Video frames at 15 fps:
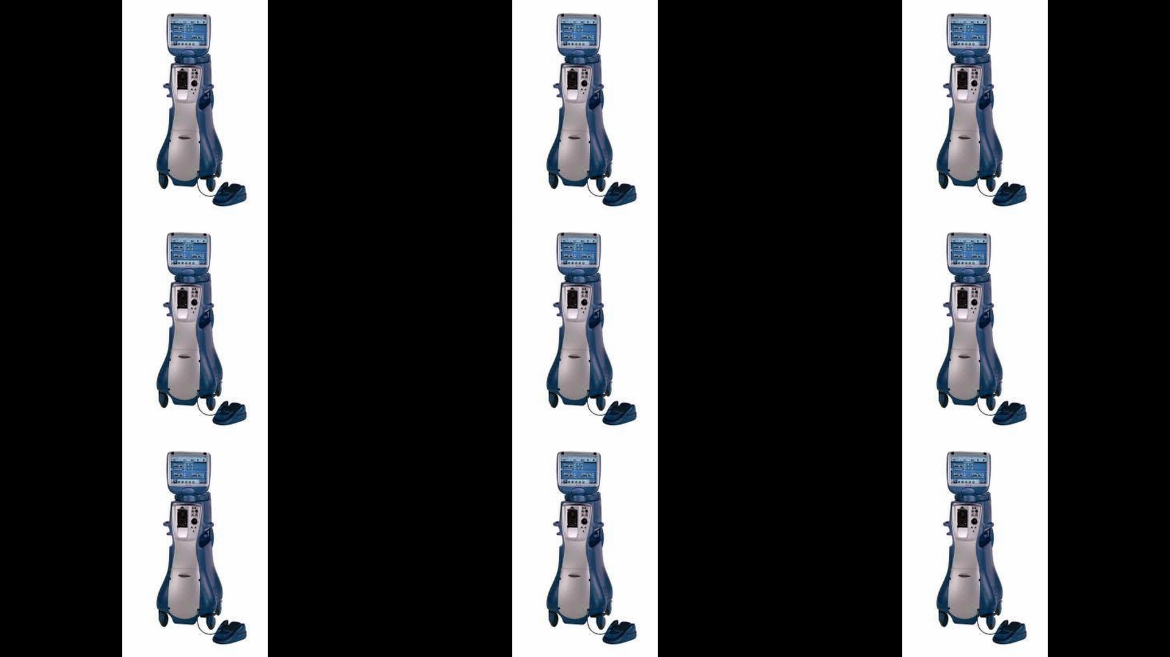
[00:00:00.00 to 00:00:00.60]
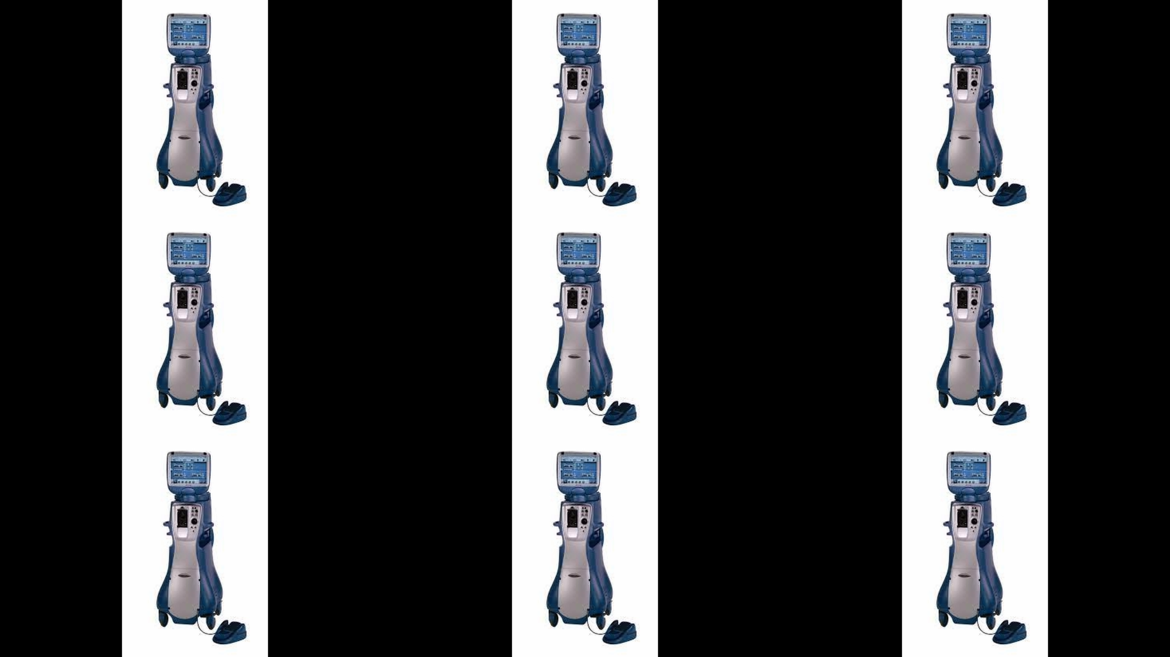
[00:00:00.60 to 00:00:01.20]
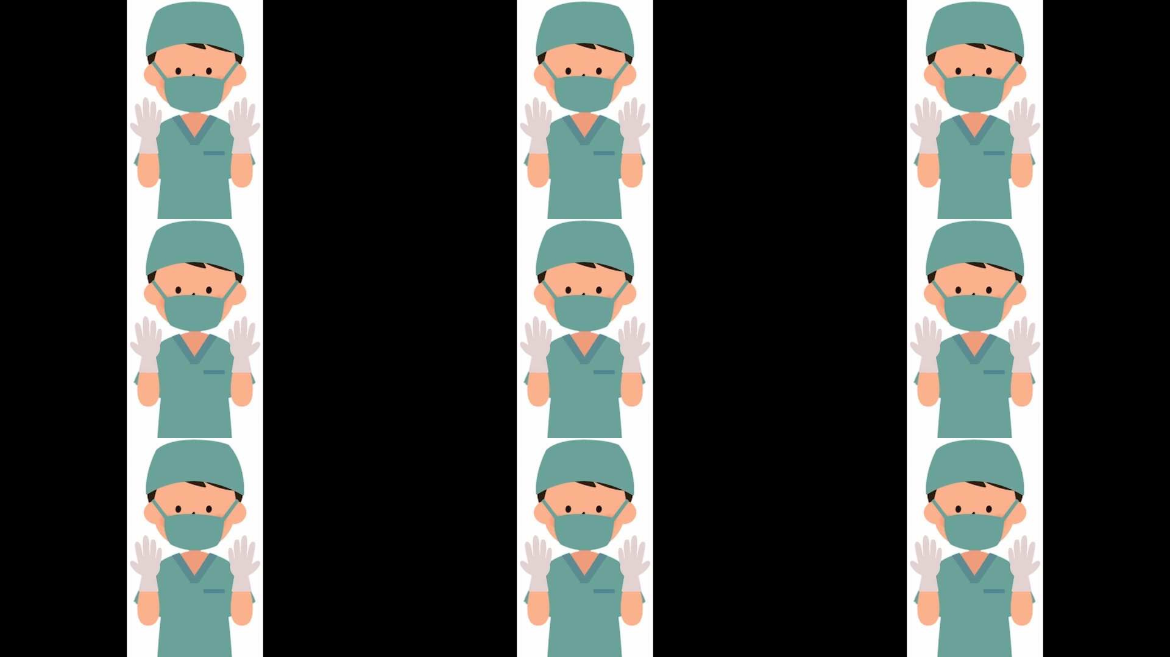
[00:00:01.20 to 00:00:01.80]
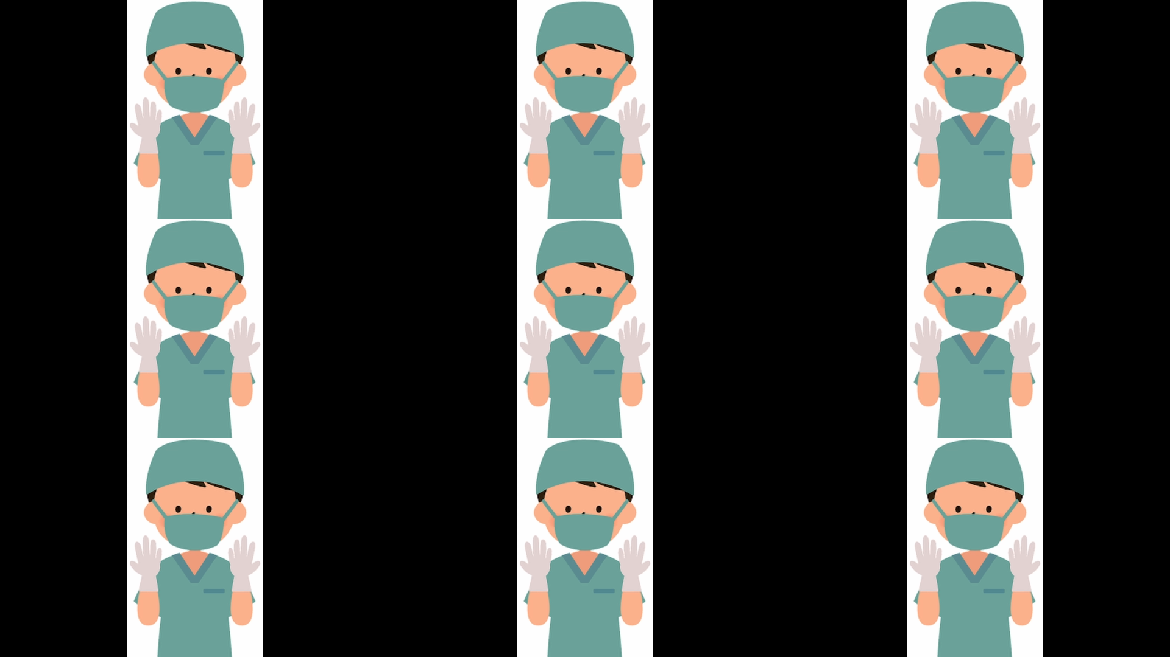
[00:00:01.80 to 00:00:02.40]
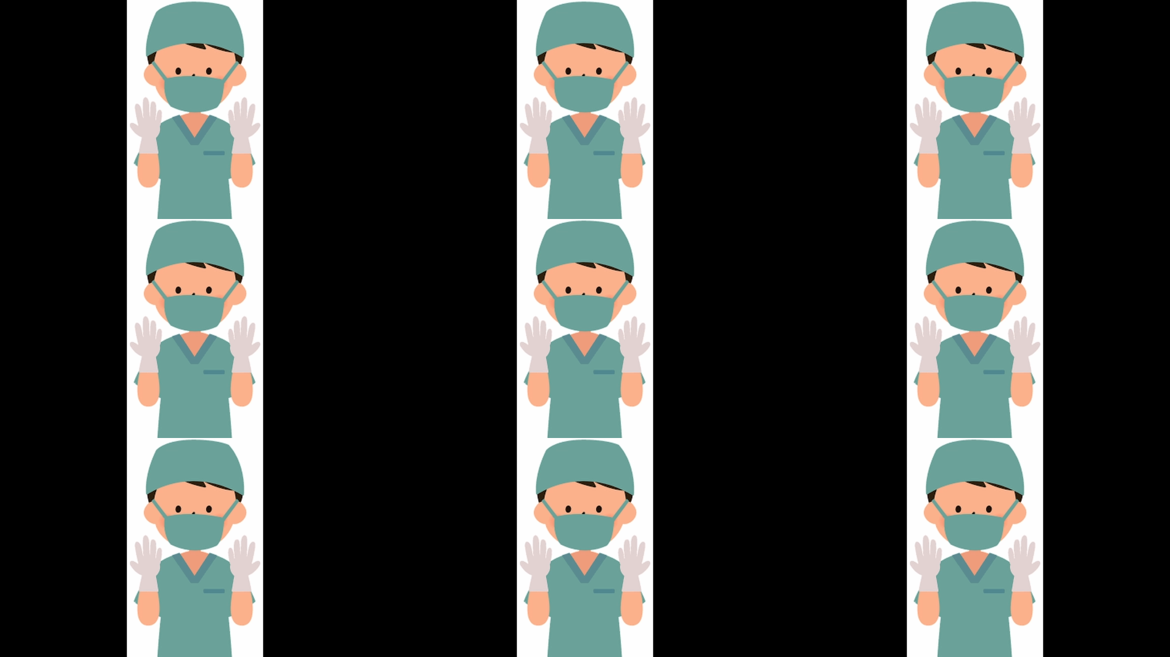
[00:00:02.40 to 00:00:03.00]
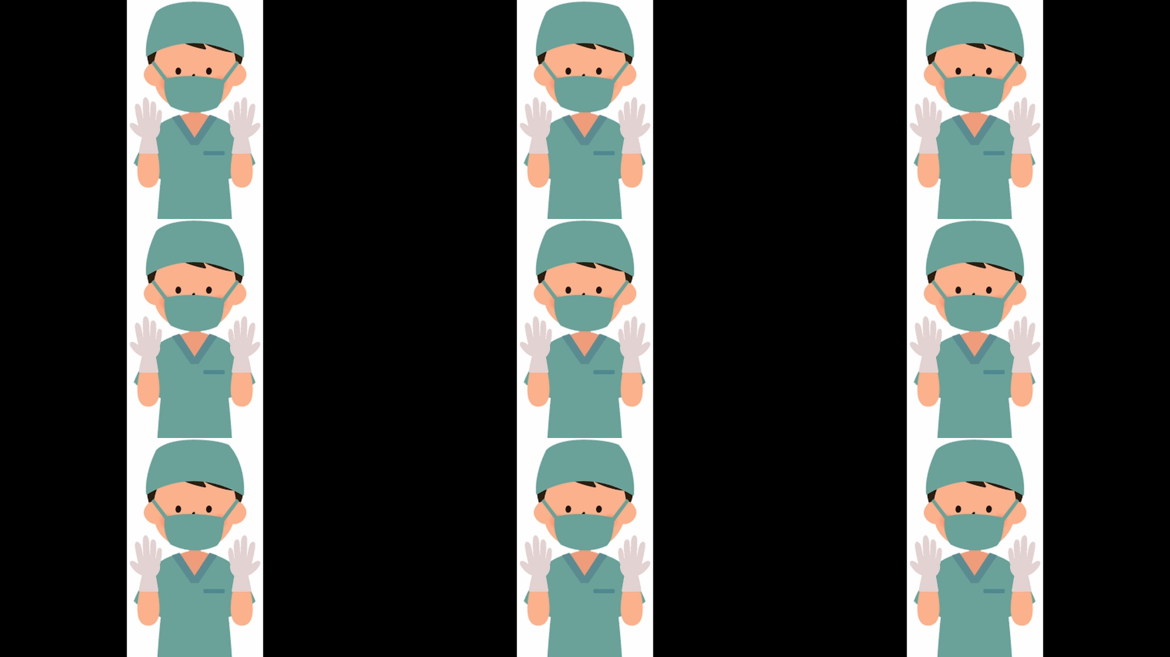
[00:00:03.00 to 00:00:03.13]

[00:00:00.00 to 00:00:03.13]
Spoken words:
Nobody's mouth can be seen.